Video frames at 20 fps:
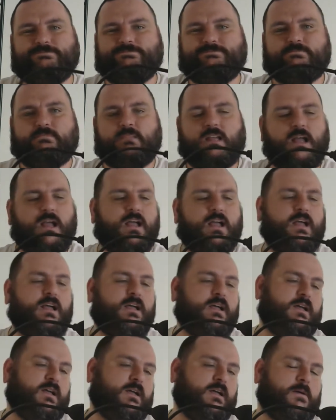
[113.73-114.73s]

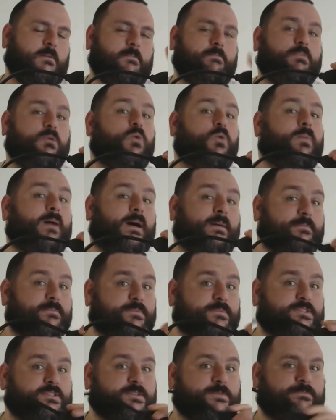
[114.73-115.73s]
ball
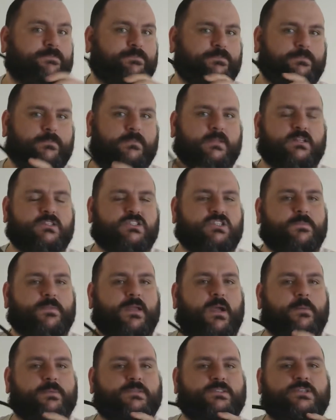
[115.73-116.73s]
pumps to be
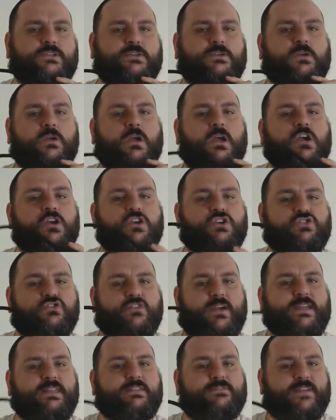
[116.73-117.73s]
able to
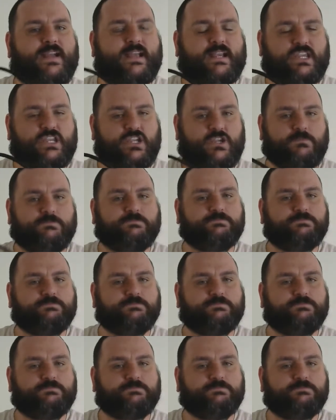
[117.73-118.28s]
create the vacuum.